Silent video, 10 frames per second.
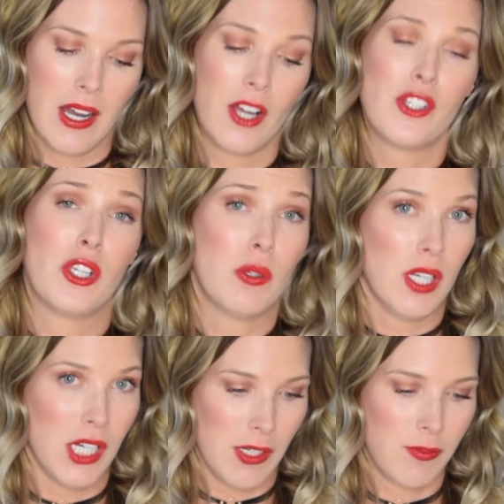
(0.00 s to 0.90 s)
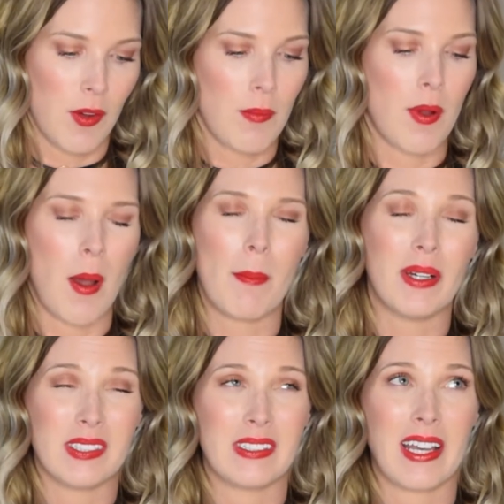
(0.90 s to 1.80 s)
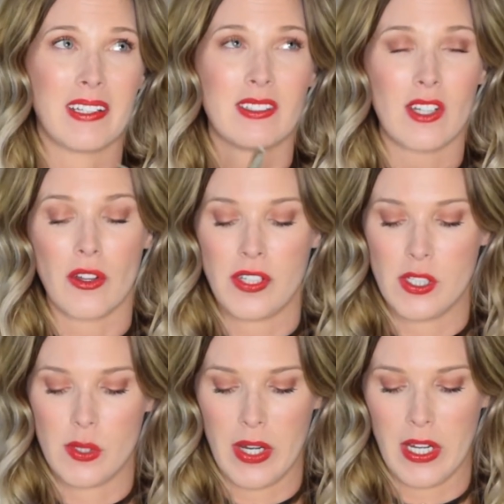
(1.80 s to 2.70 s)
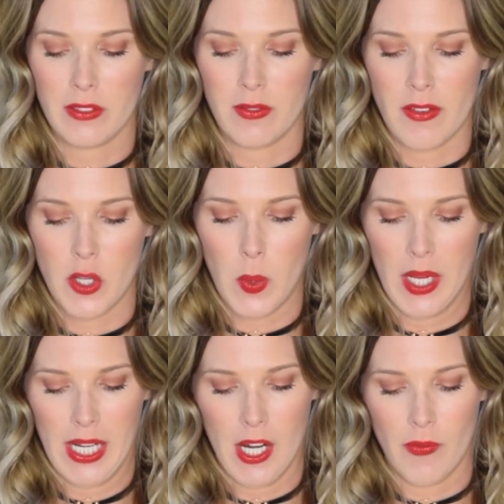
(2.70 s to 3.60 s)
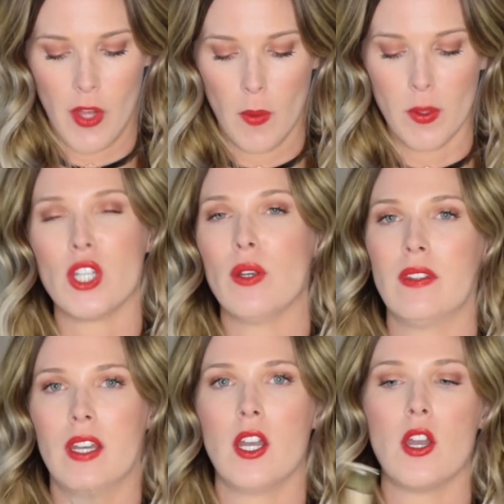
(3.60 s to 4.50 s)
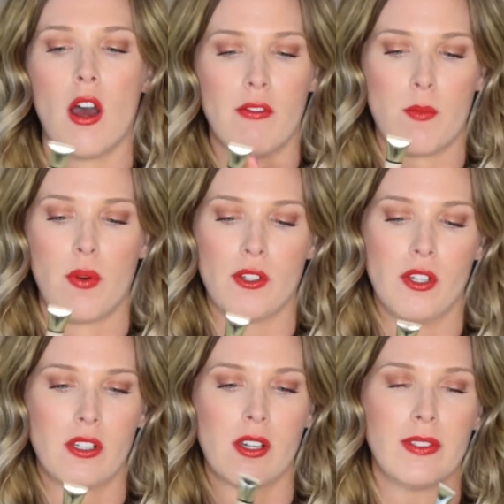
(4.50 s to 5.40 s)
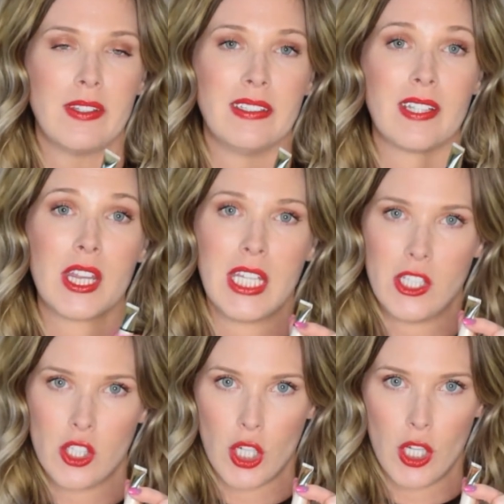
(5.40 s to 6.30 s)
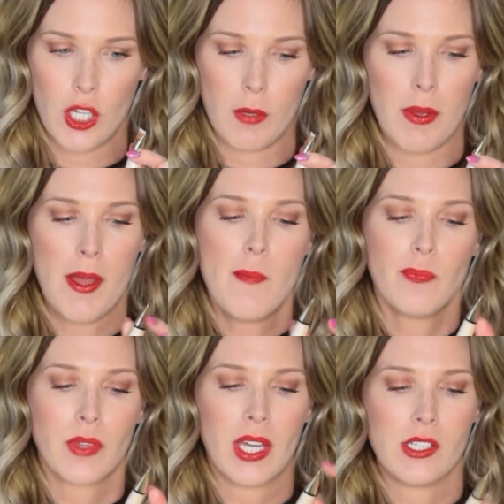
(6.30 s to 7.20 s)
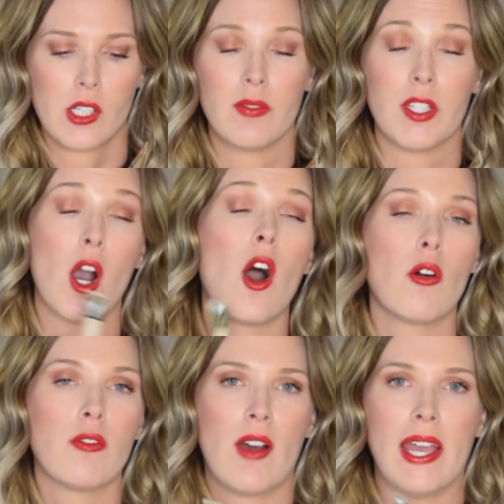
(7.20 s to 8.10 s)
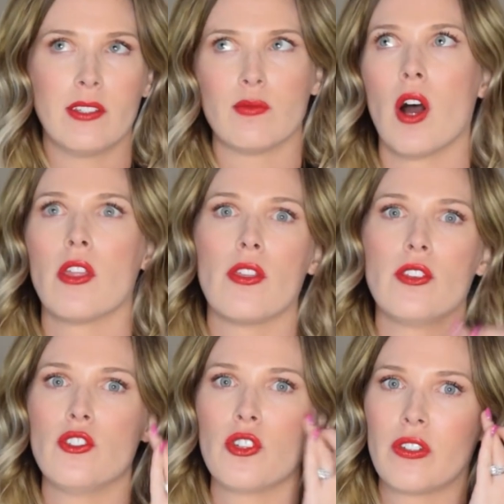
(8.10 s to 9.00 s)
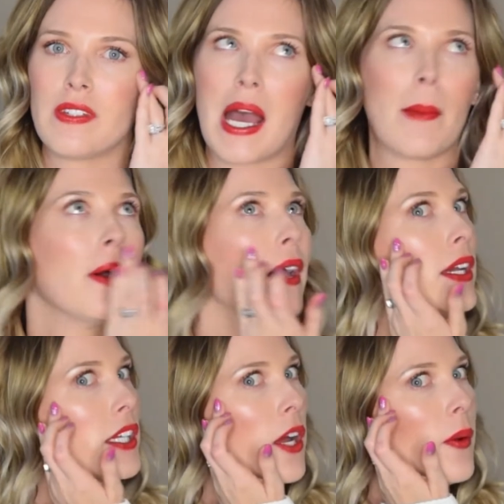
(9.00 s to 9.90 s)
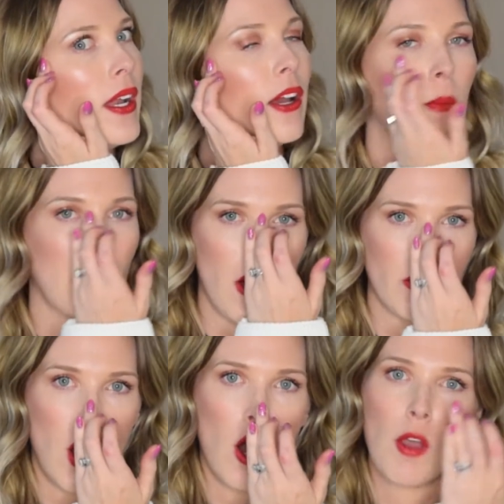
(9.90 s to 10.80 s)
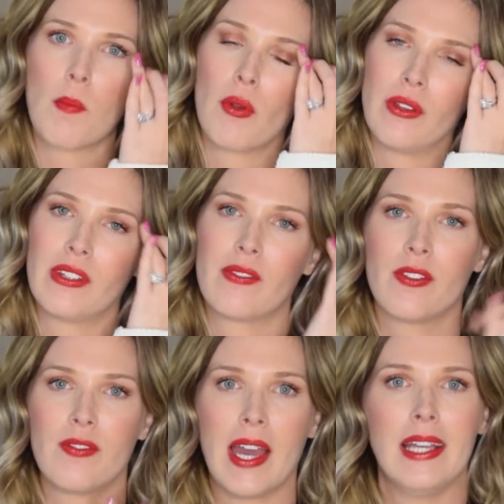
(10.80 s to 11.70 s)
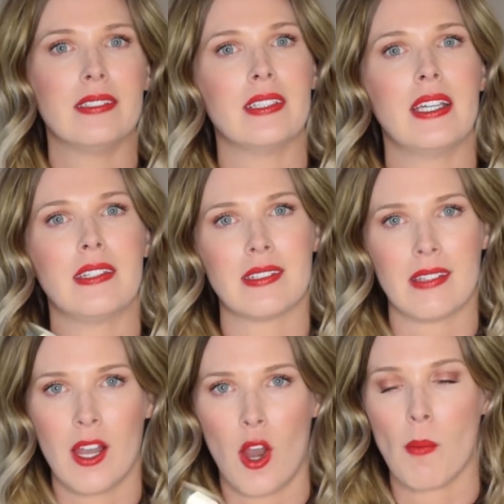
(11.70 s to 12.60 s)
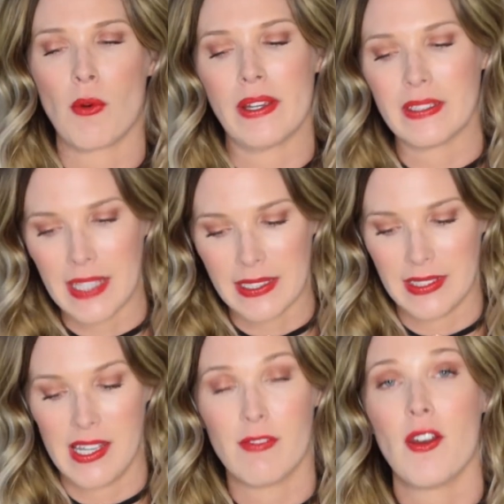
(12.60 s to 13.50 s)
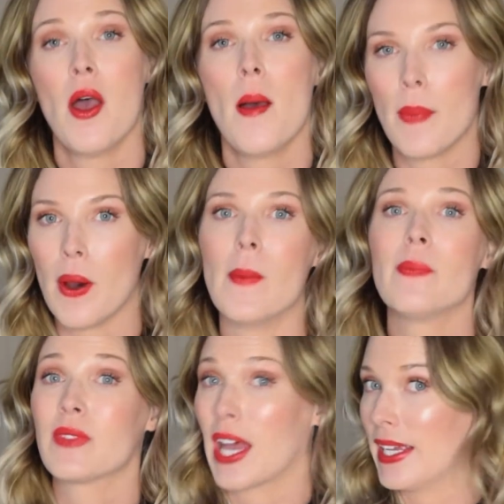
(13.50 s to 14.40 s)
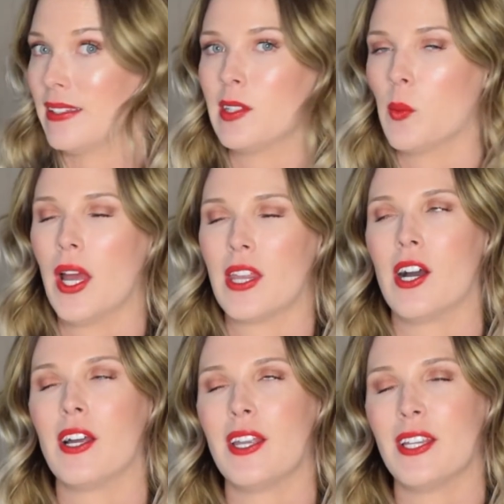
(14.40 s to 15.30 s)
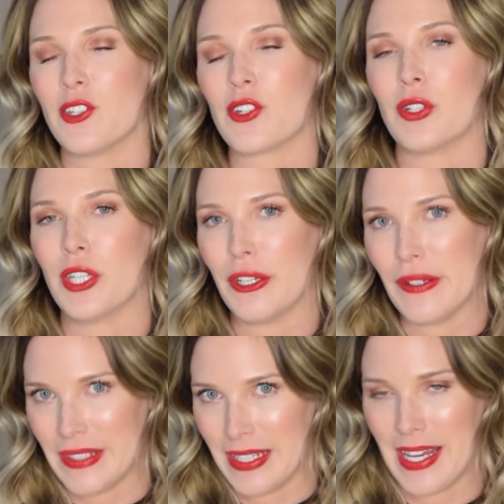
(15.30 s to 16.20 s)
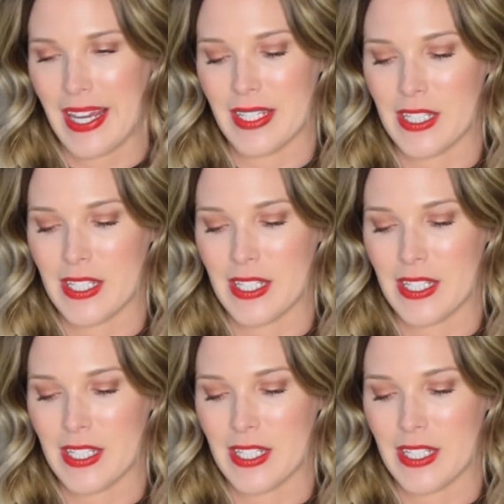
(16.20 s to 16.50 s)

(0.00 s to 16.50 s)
I do love, but I must say I started to realise very quickly on that using a lot of the product. Obviously it's a thin tube, and to cover your whole face rather than just dab, you know, a little bit on the high points of the face is a lot more excessive, but that is the way that I enjoy using it.